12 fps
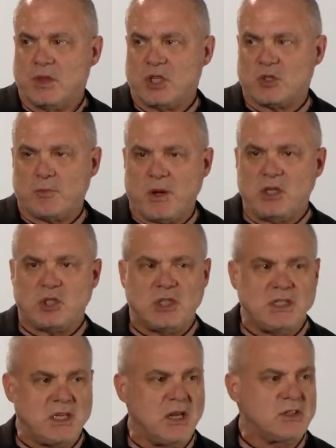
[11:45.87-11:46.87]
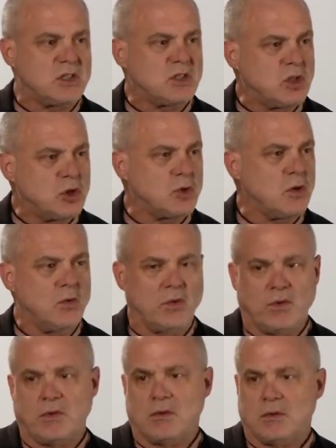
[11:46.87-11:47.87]
the spreadsheet tells us the
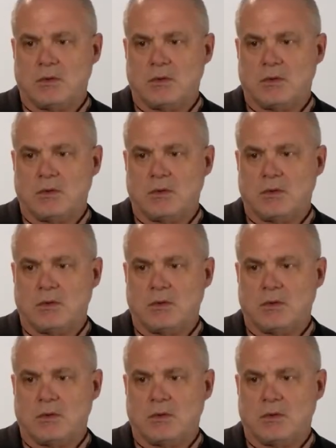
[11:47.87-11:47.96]
truth.